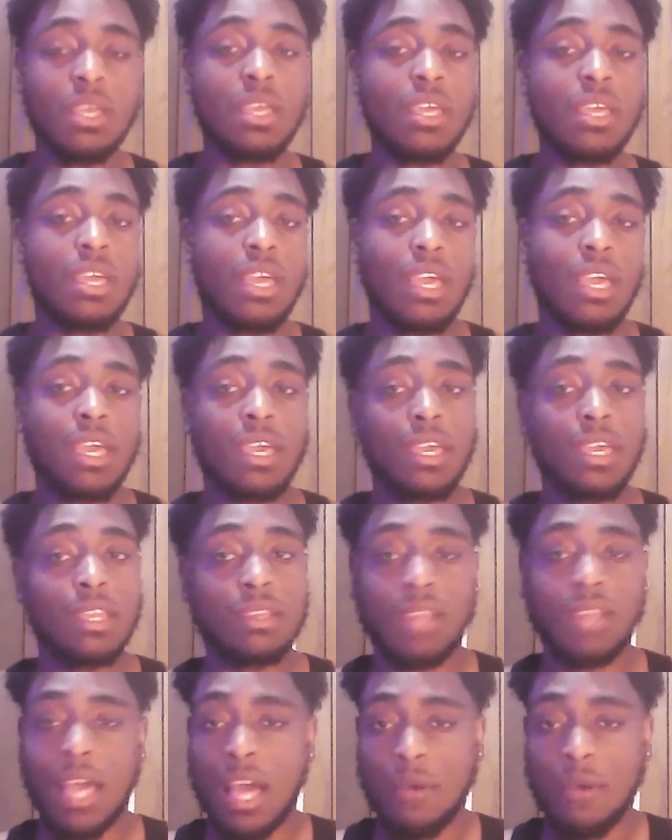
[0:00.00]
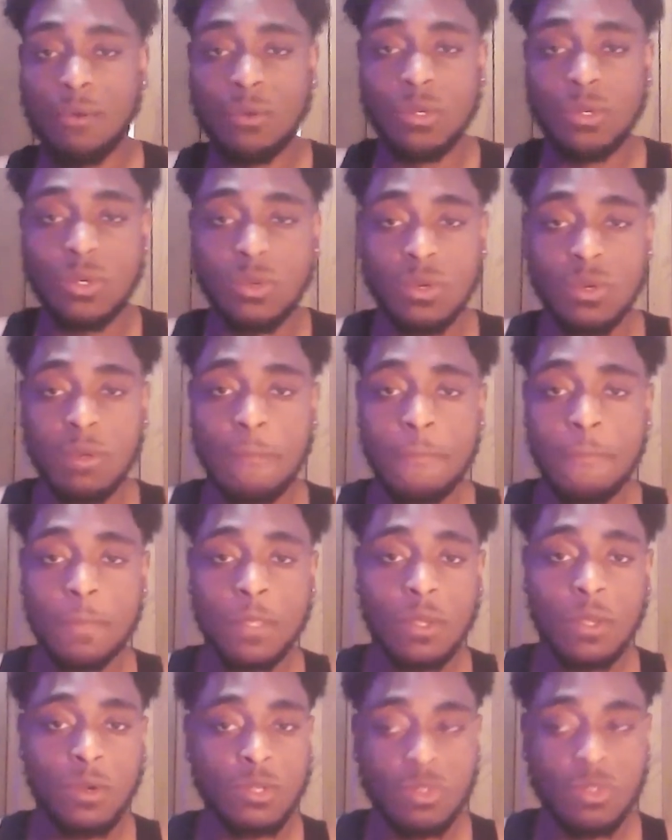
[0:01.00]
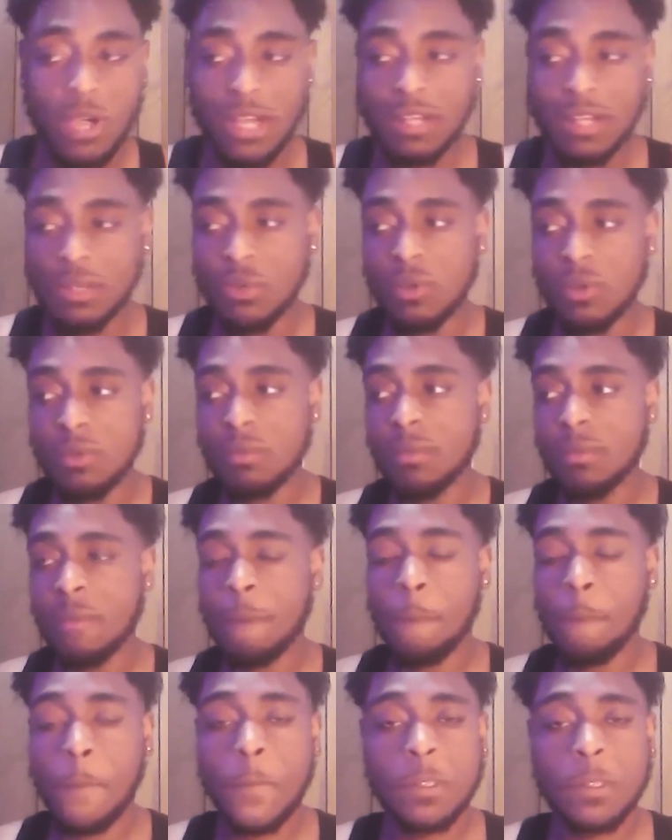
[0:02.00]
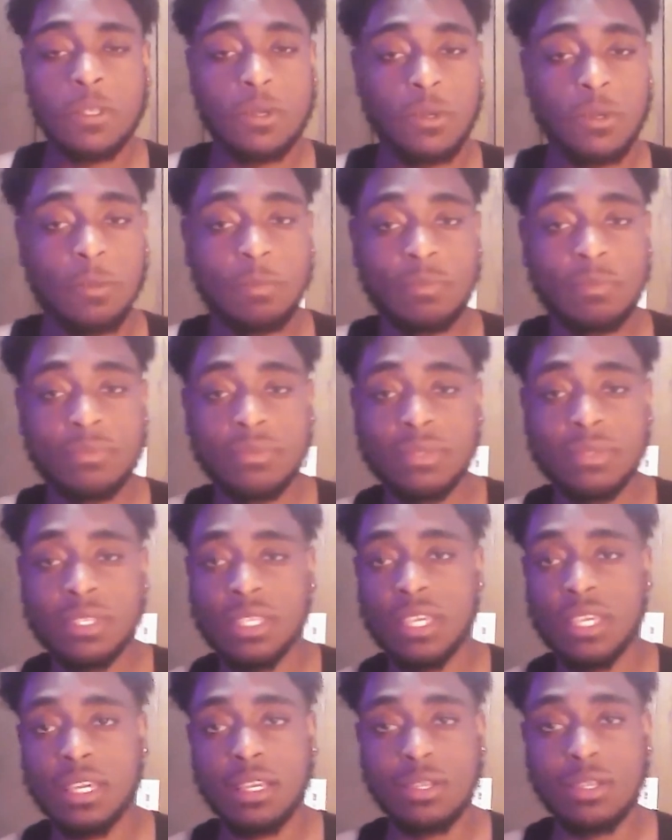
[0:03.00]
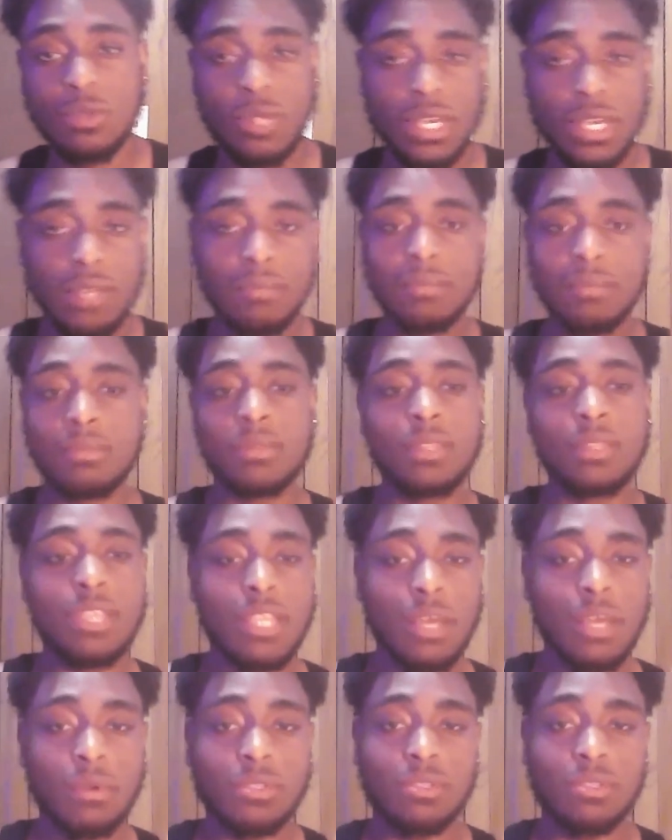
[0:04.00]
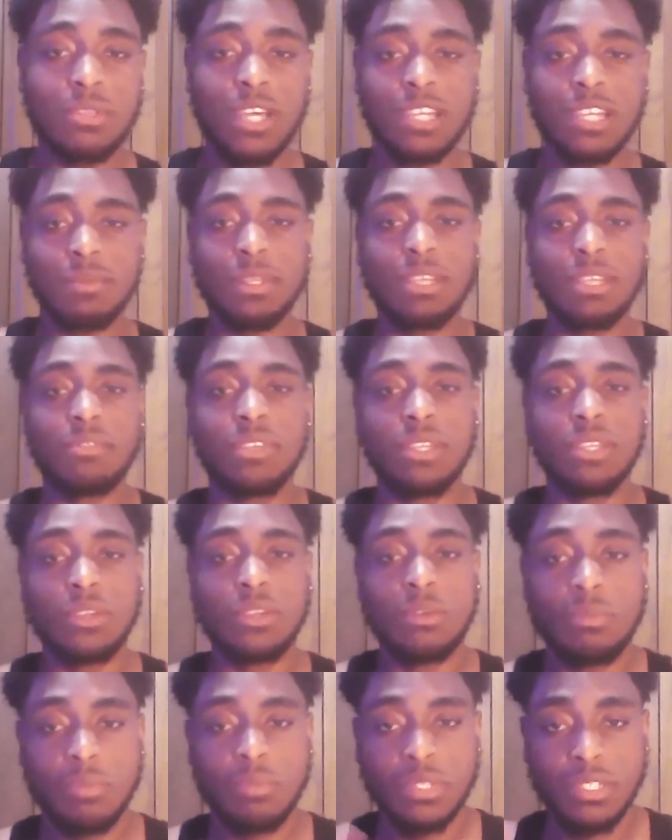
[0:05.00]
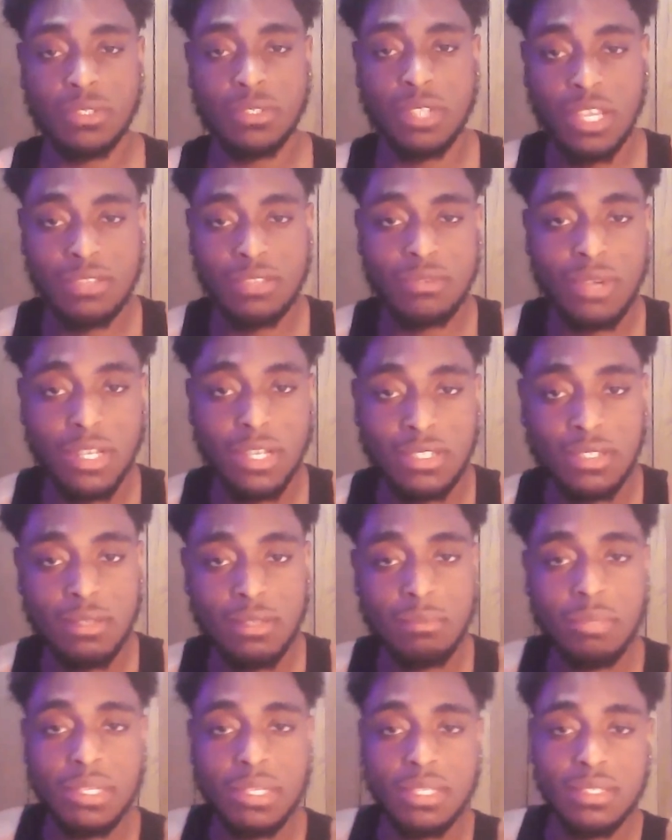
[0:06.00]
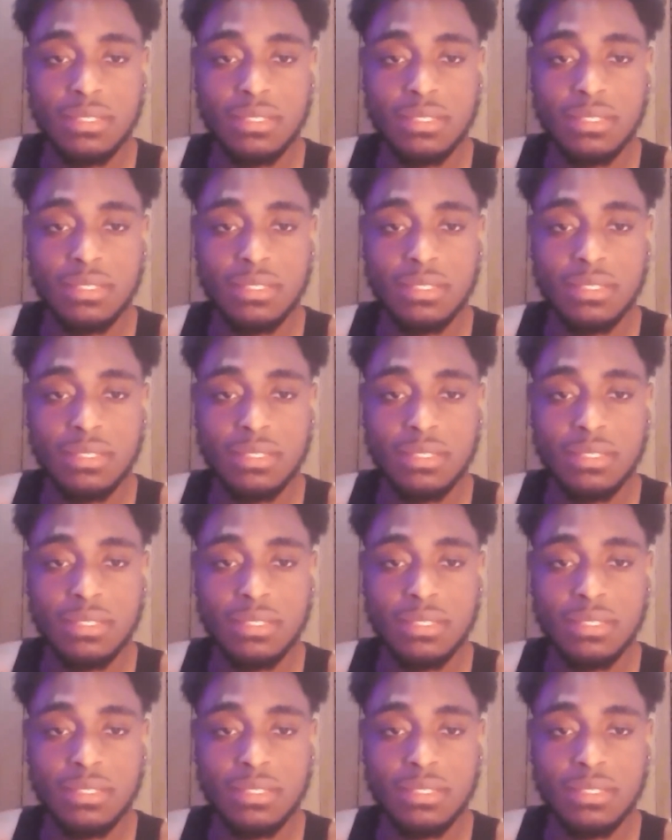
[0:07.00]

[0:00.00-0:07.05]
and I will do them or try to do them. So yeah, do that, and I will see you guys in my next video. Appreciate you guys watching. Peace.